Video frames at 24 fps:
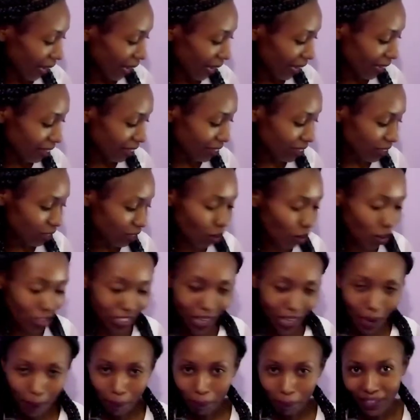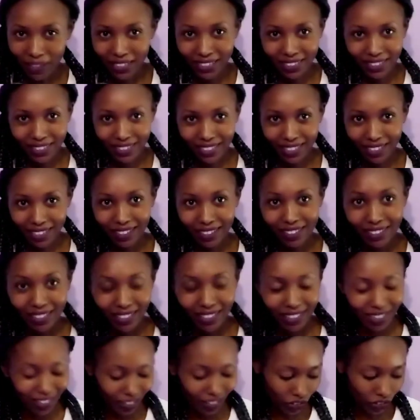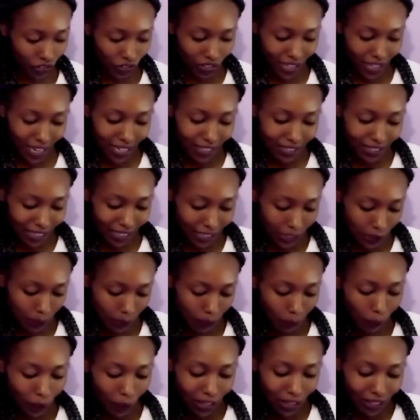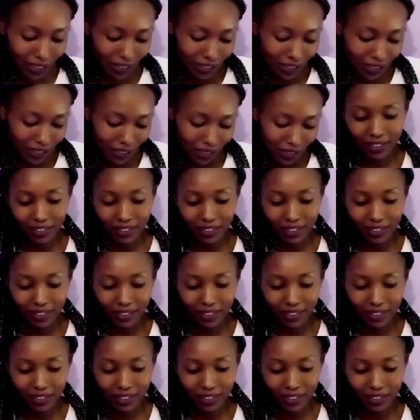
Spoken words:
it's not a big thing, it's just a small